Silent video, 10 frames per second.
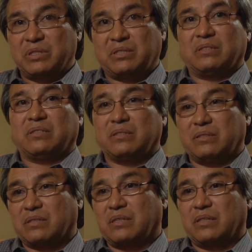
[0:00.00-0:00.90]
instances
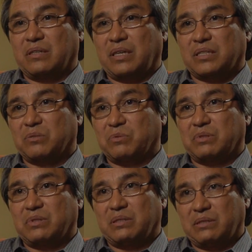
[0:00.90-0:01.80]
in connection with
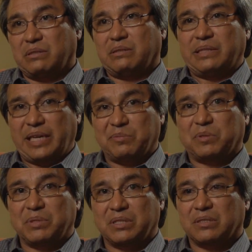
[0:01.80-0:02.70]
dams
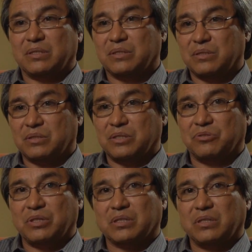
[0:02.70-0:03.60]
being
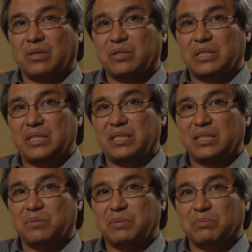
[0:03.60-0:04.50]
constructed on
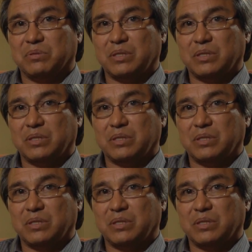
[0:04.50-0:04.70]
indigenous peoples'